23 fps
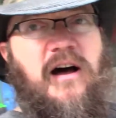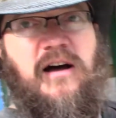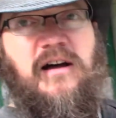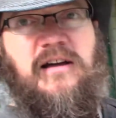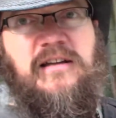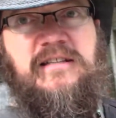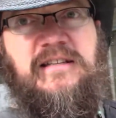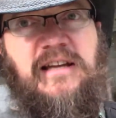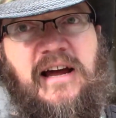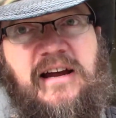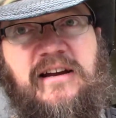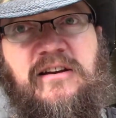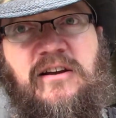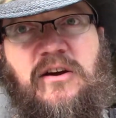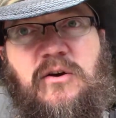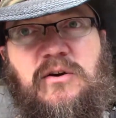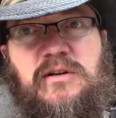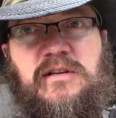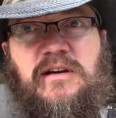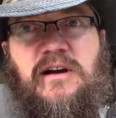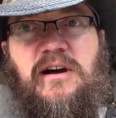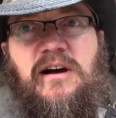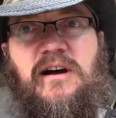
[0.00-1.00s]
Side
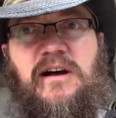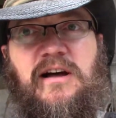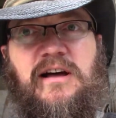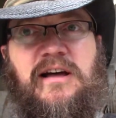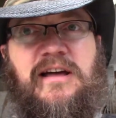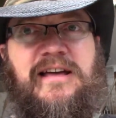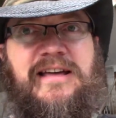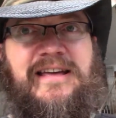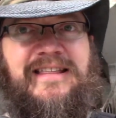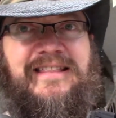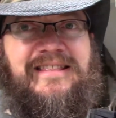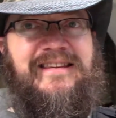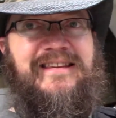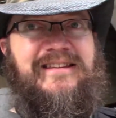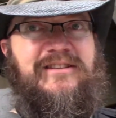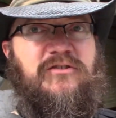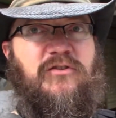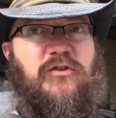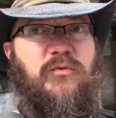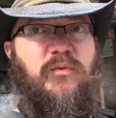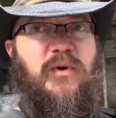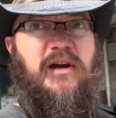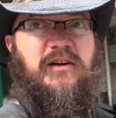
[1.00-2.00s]
note, these
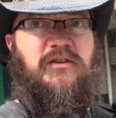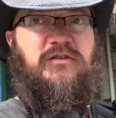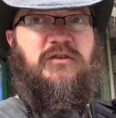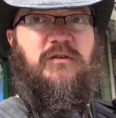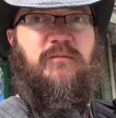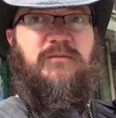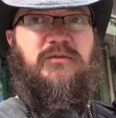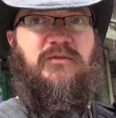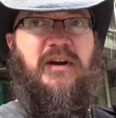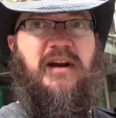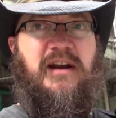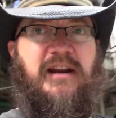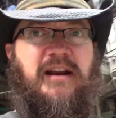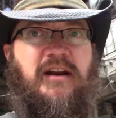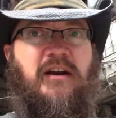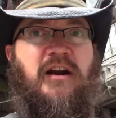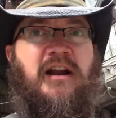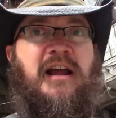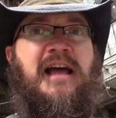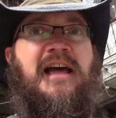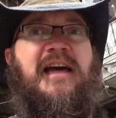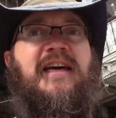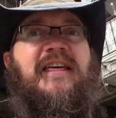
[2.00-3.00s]
are the restrooms right here.
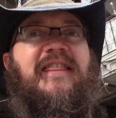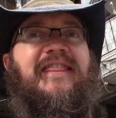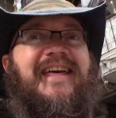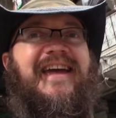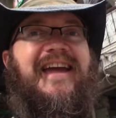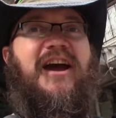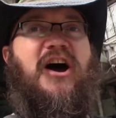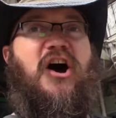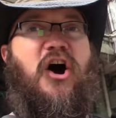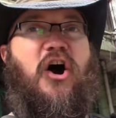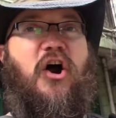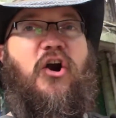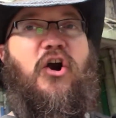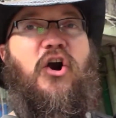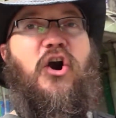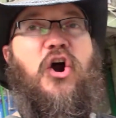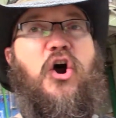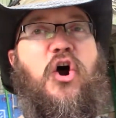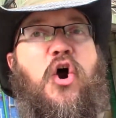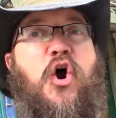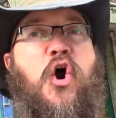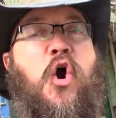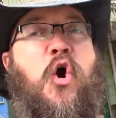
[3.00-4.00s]
They are
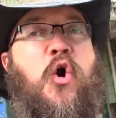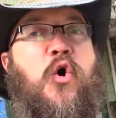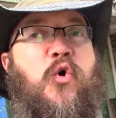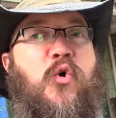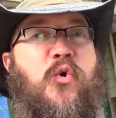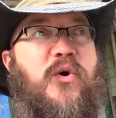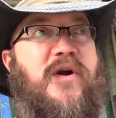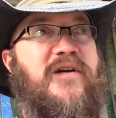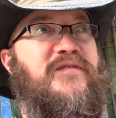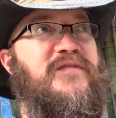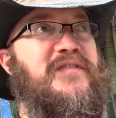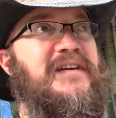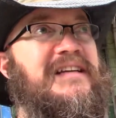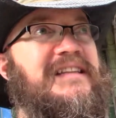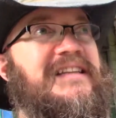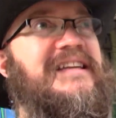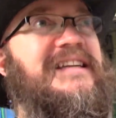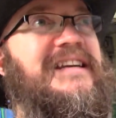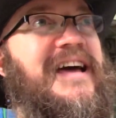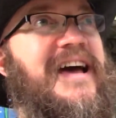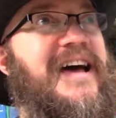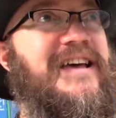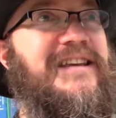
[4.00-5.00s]

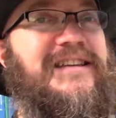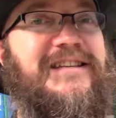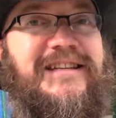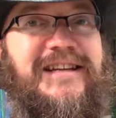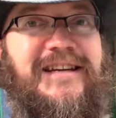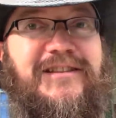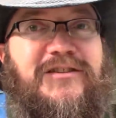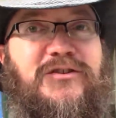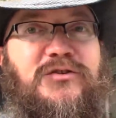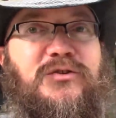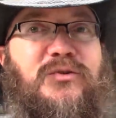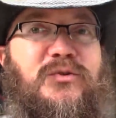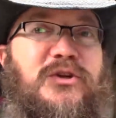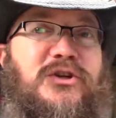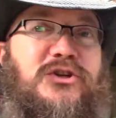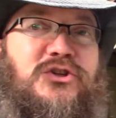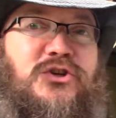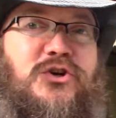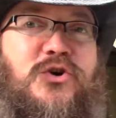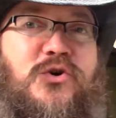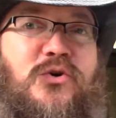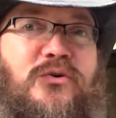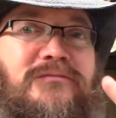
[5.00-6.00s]
horrifically nasty. There's only
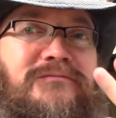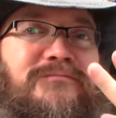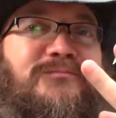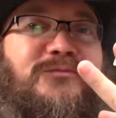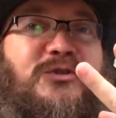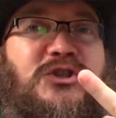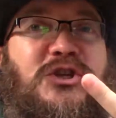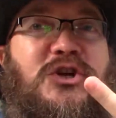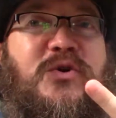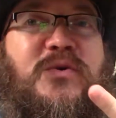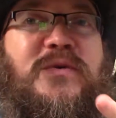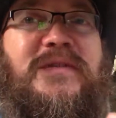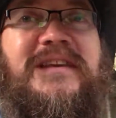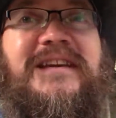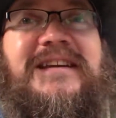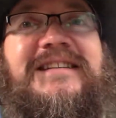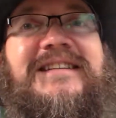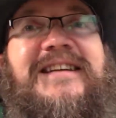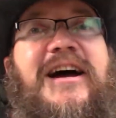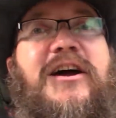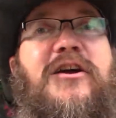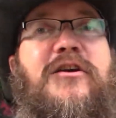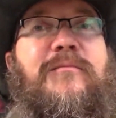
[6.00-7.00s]
two in the
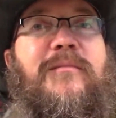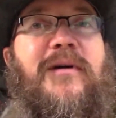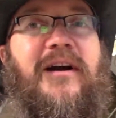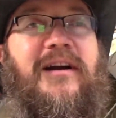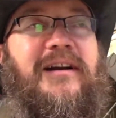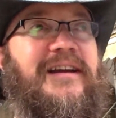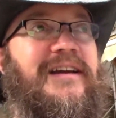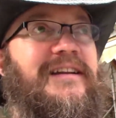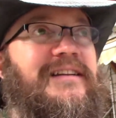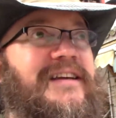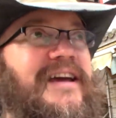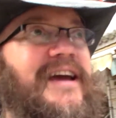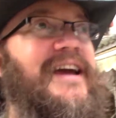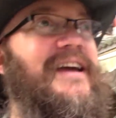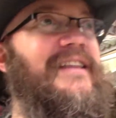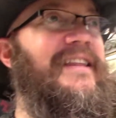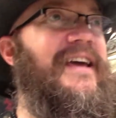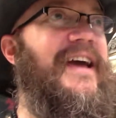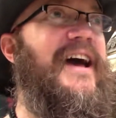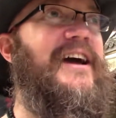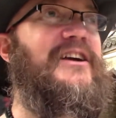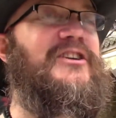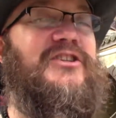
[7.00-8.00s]
entire market, and
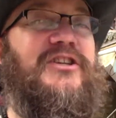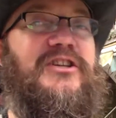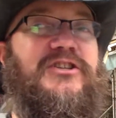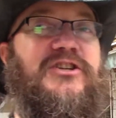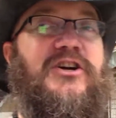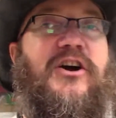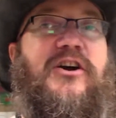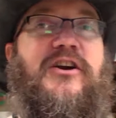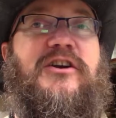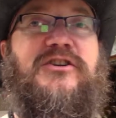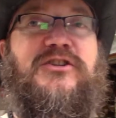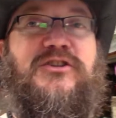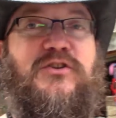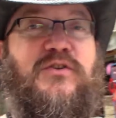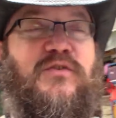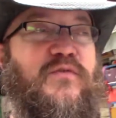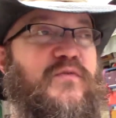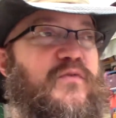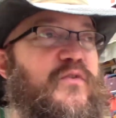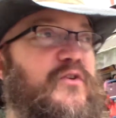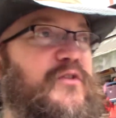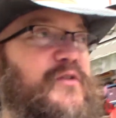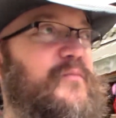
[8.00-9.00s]
they actually charge you
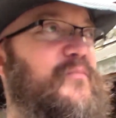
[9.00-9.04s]
for the